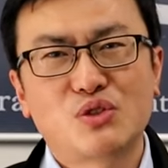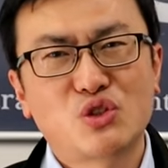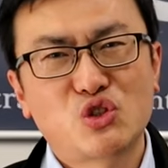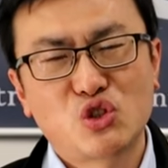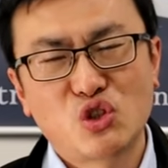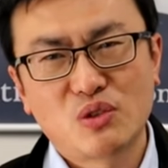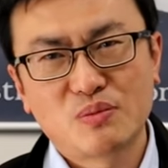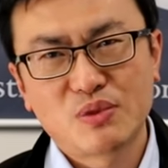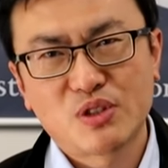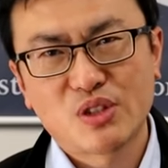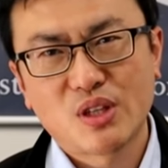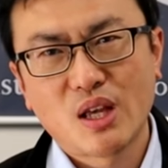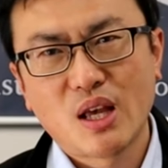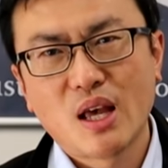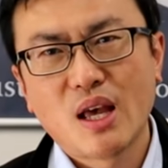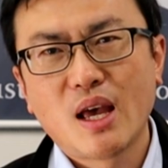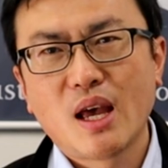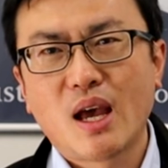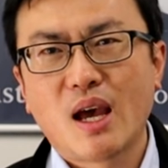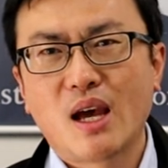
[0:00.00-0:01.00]
systems,
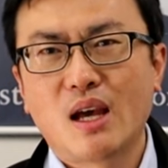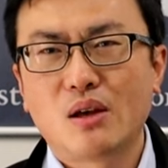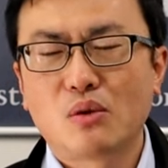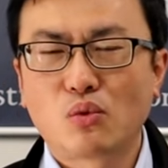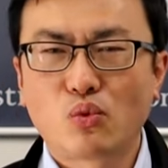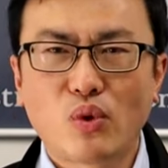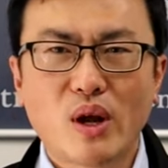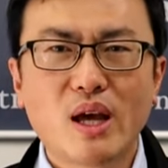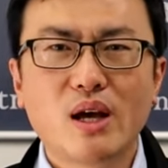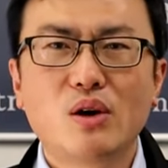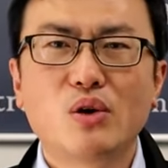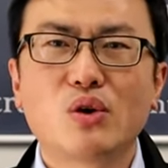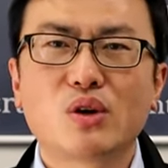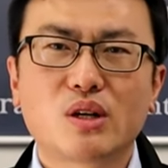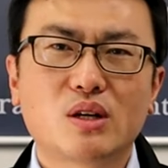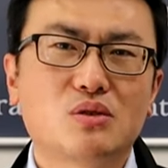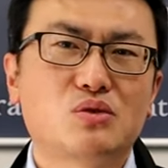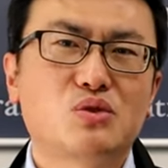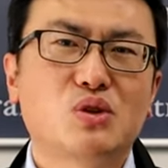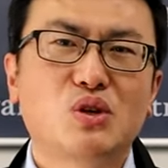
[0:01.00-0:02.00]
and rail
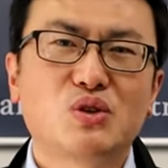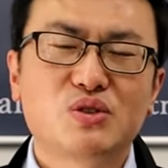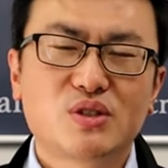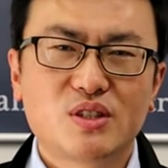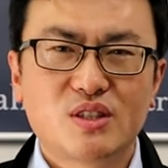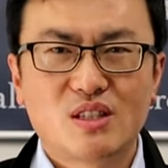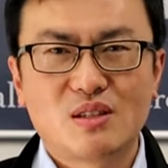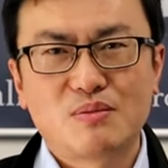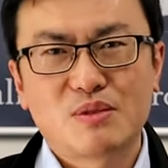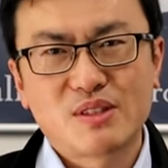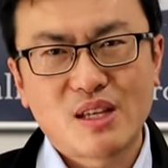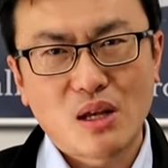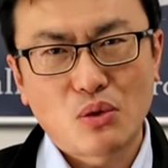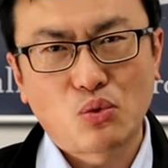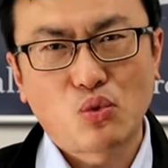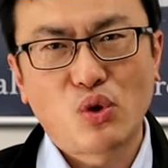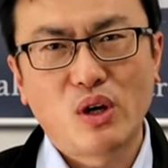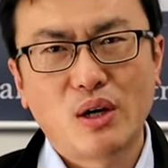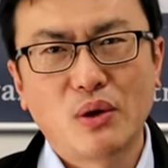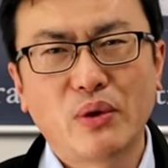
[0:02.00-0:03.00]
control systems
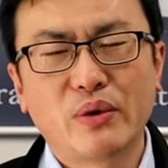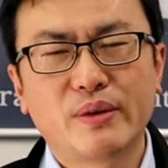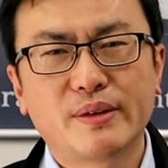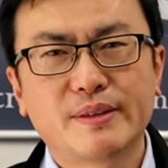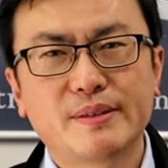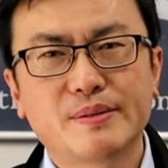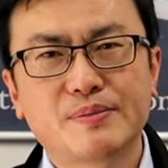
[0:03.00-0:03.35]
as well.